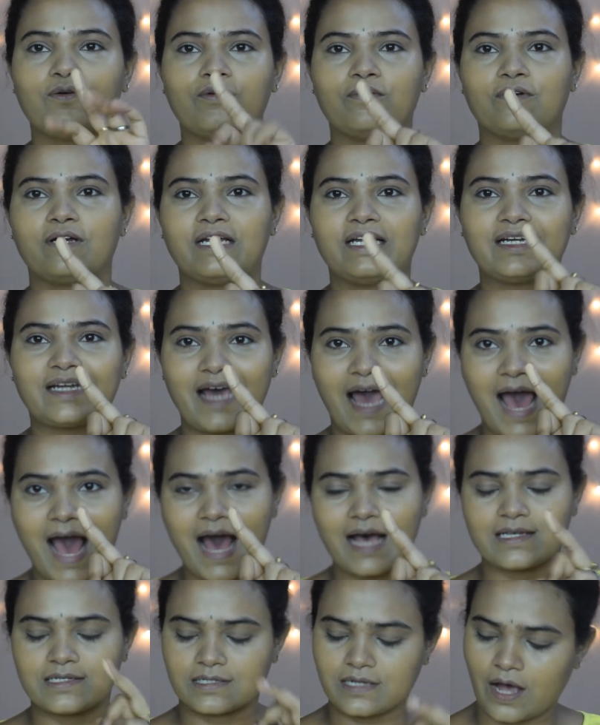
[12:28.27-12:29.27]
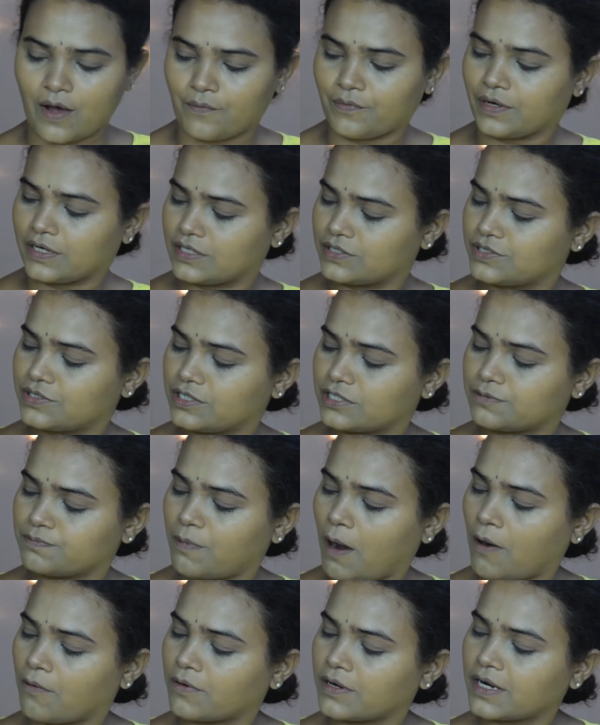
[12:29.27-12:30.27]
it has coverage. This
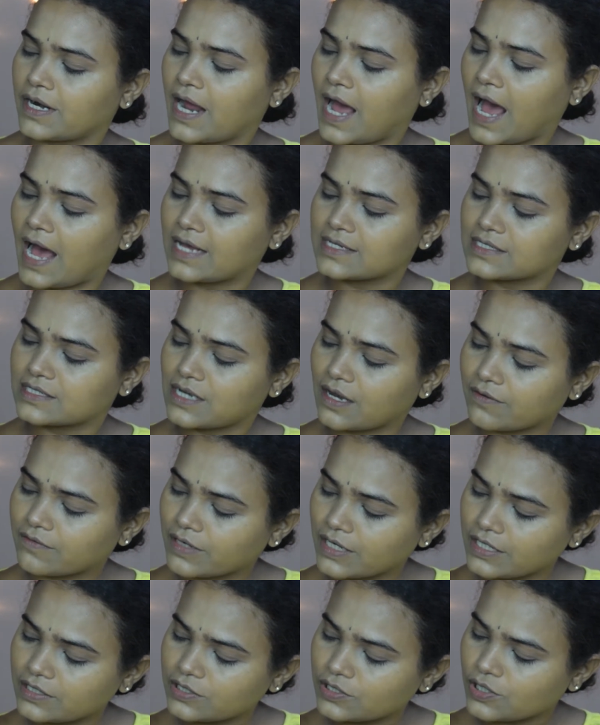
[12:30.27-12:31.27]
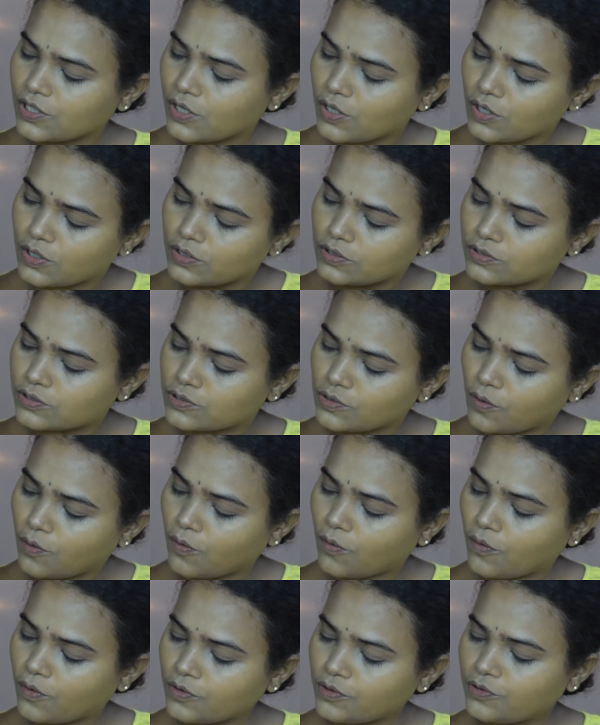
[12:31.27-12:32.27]
powder has coverage,
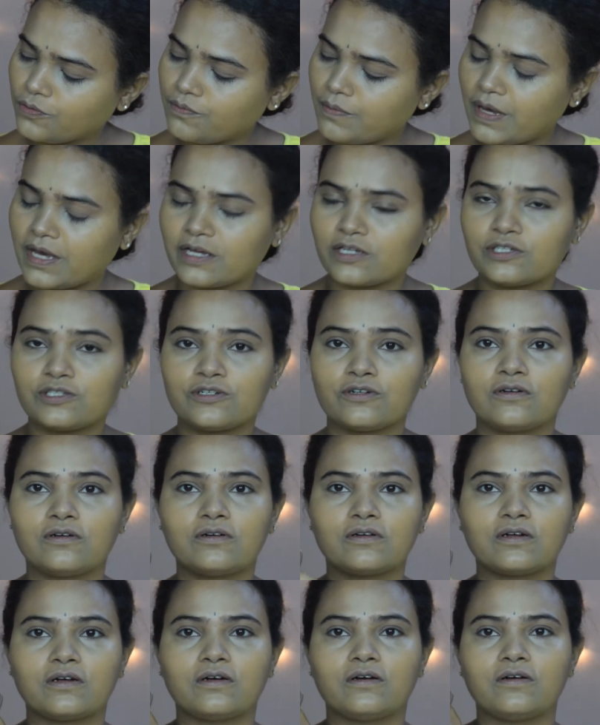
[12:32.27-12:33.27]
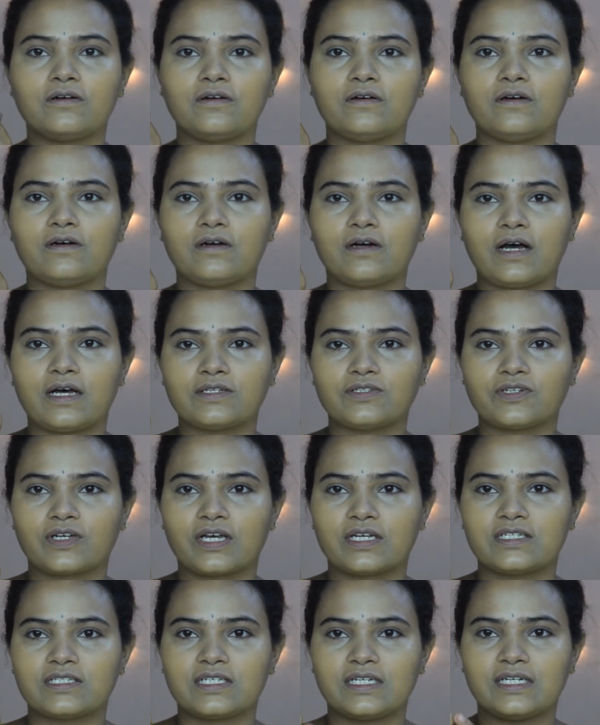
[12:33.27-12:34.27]
so you make sure, as you
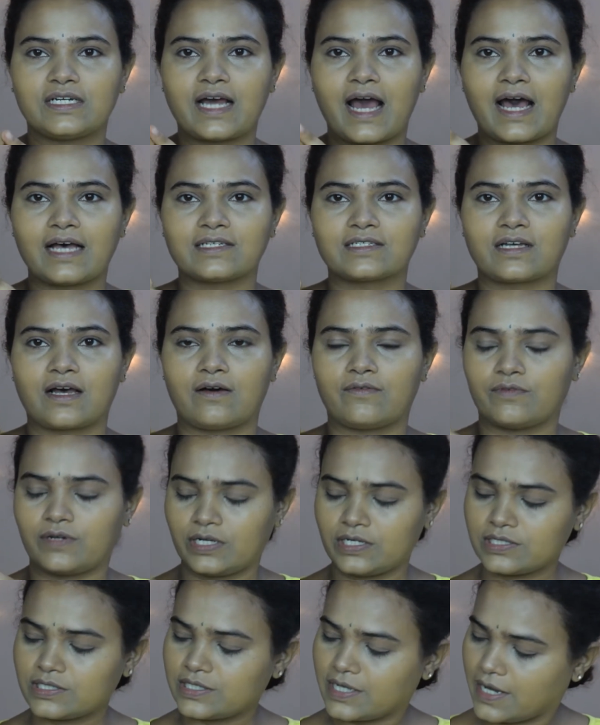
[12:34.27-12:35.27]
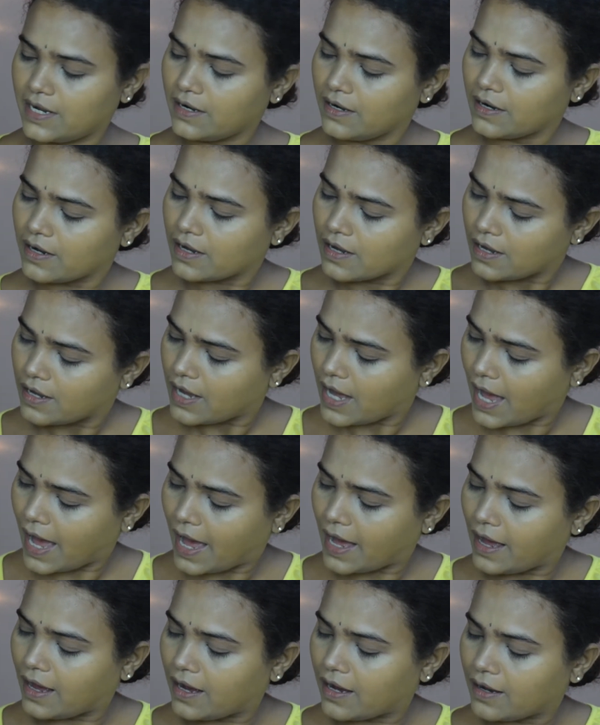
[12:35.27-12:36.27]
can see, it has coverage there.
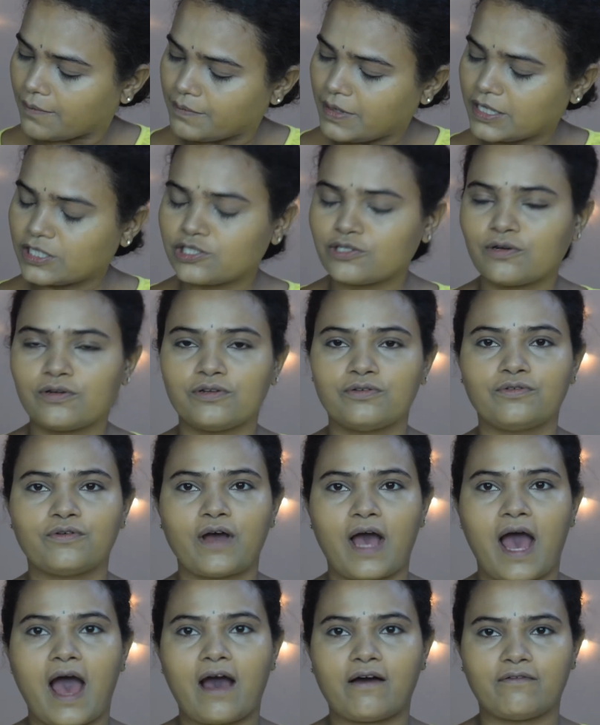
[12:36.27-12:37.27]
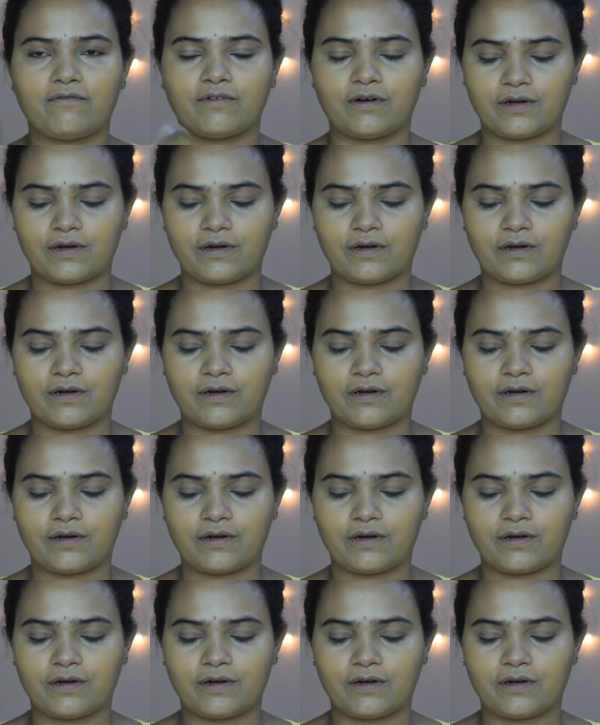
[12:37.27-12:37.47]
Make sure you have